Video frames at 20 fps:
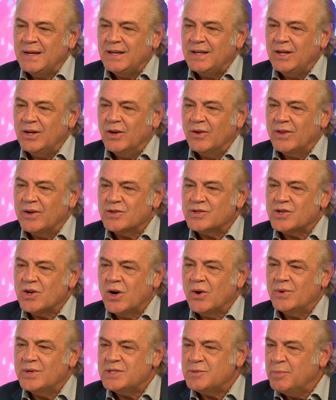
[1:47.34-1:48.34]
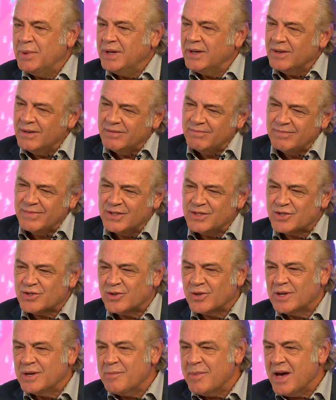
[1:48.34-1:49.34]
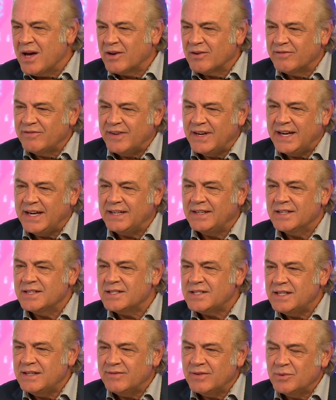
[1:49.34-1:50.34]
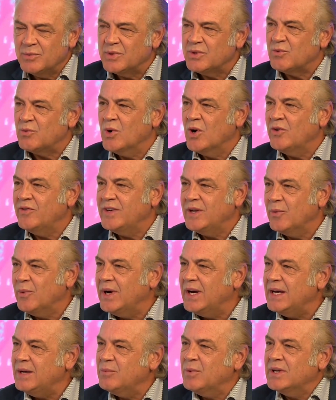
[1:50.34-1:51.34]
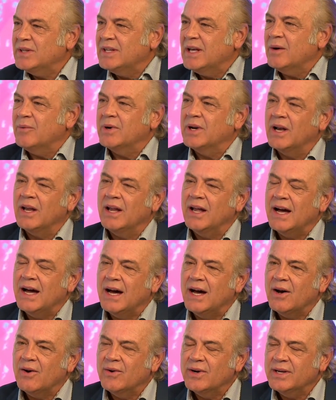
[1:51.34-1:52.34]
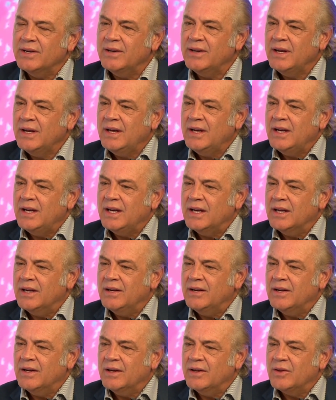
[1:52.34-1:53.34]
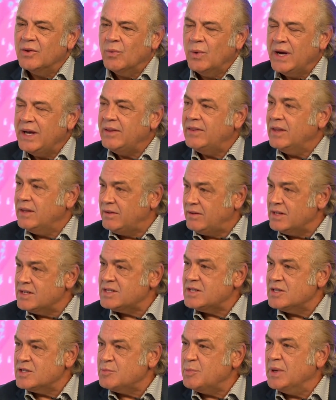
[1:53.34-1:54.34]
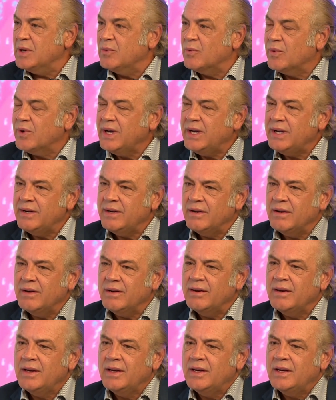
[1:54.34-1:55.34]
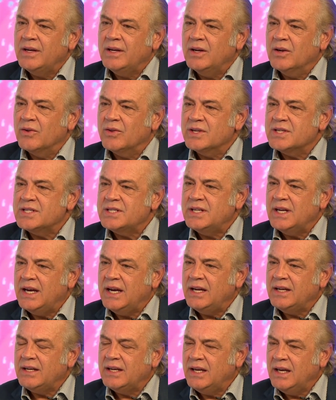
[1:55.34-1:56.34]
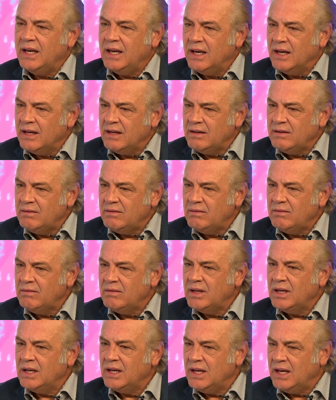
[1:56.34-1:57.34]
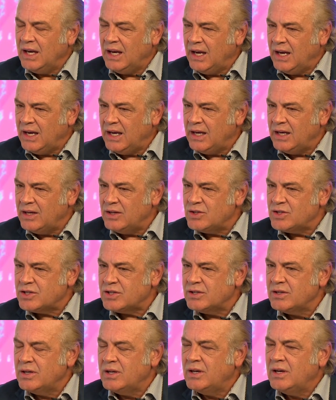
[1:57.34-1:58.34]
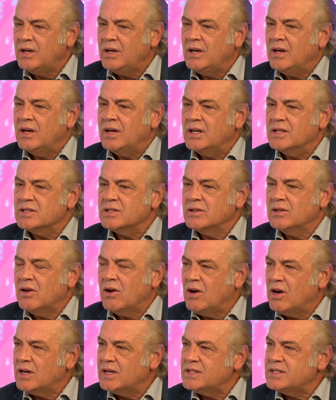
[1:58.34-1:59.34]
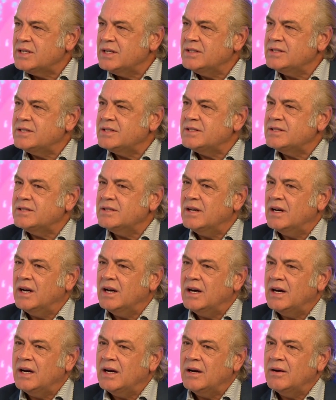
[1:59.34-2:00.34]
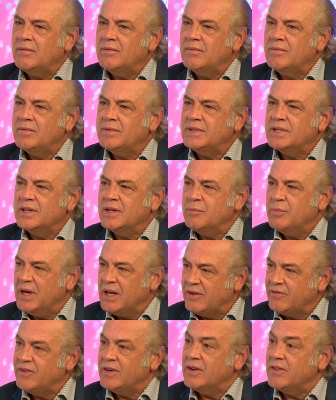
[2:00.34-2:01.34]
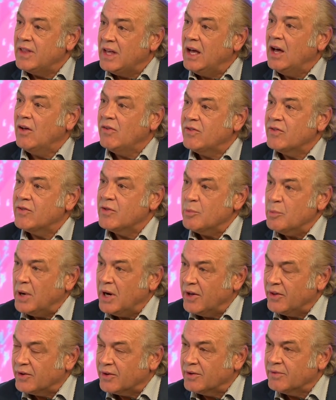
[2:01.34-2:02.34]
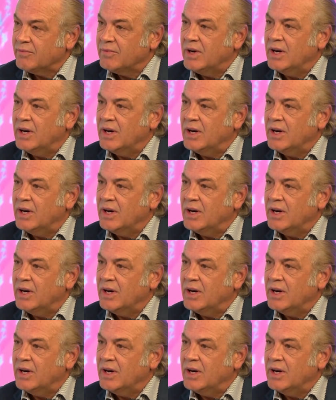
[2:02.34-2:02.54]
you know, there's always been a certain amount of vagueness, even with Roe v. Wade, what that would allow, and the way that this has been written, you know, the state can engage as long as it's to the benefit of the health of the mother.